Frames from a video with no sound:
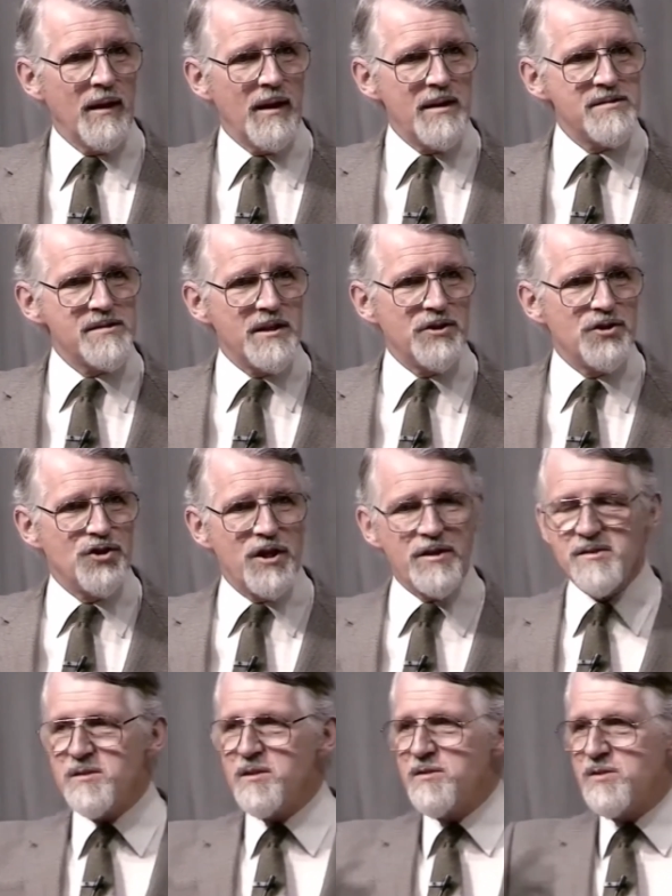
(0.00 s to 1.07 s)
He said,
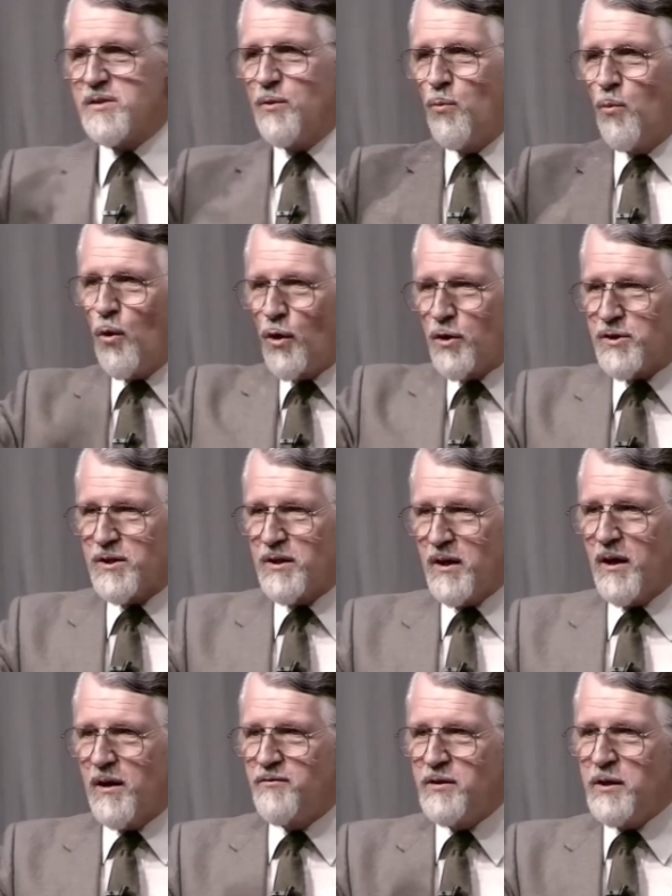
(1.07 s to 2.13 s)
just as the
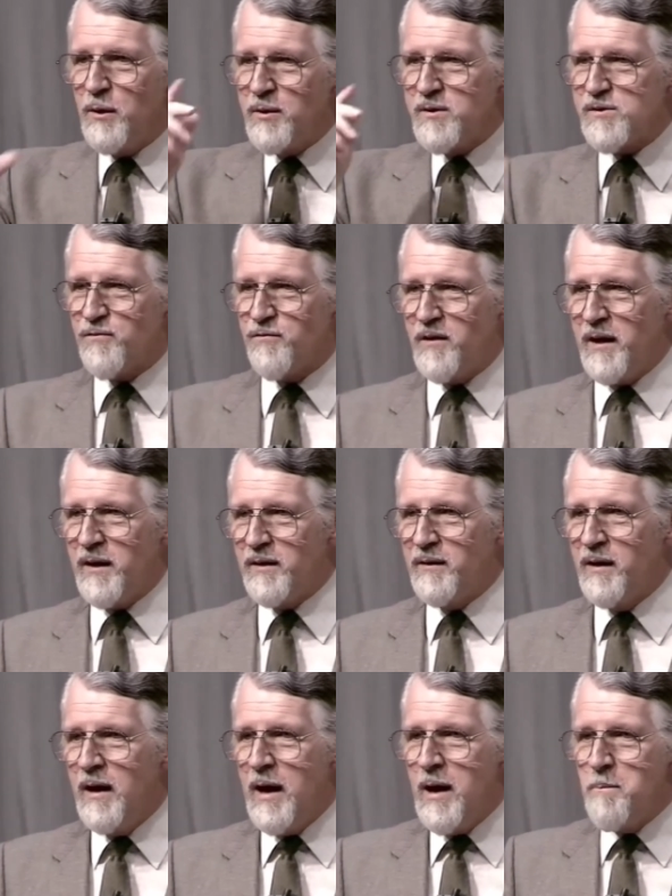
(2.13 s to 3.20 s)
water of Noah's flood
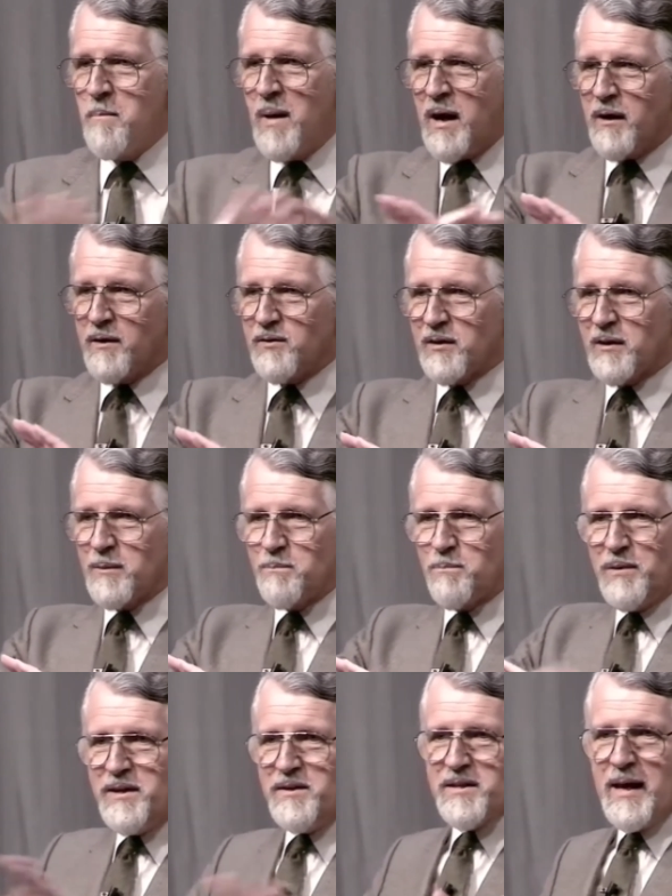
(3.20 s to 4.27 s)
marked the
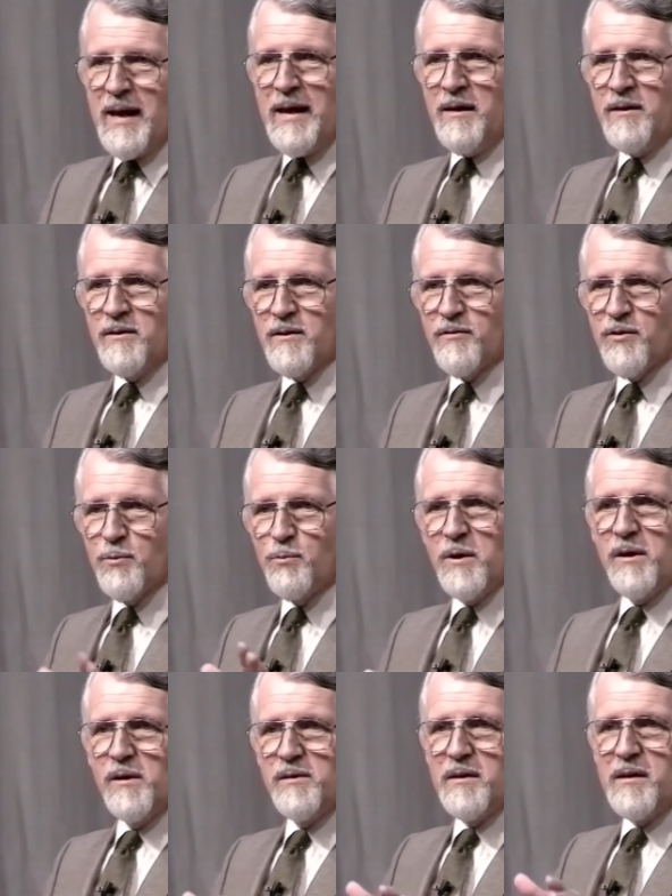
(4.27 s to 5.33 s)
complete end of the
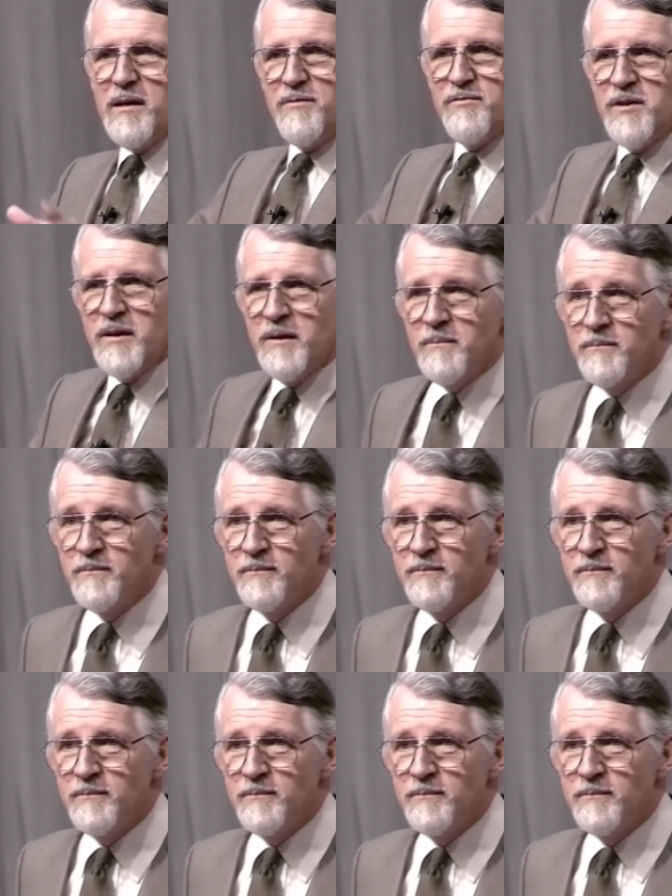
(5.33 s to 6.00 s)
world he'd lived in